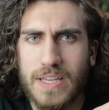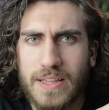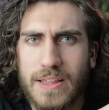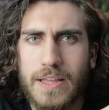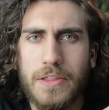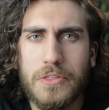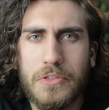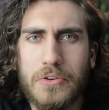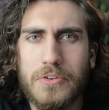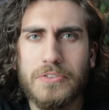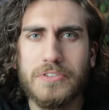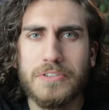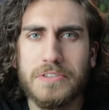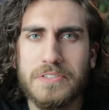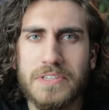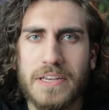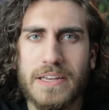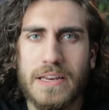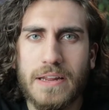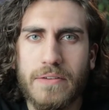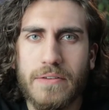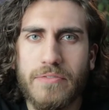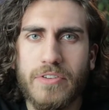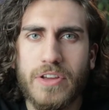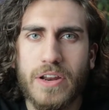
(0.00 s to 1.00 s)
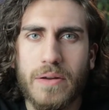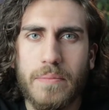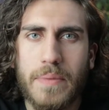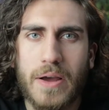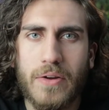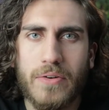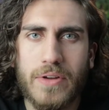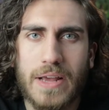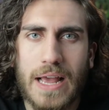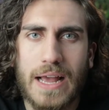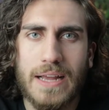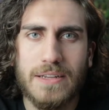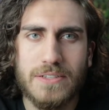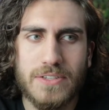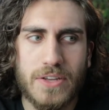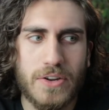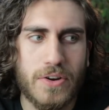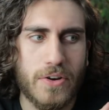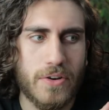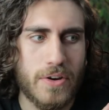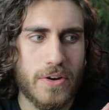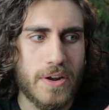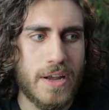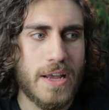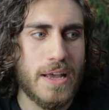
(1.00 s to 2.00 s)
I think there's a significant amount of guys
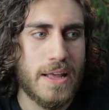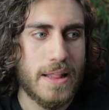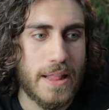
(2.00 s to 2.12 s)
that are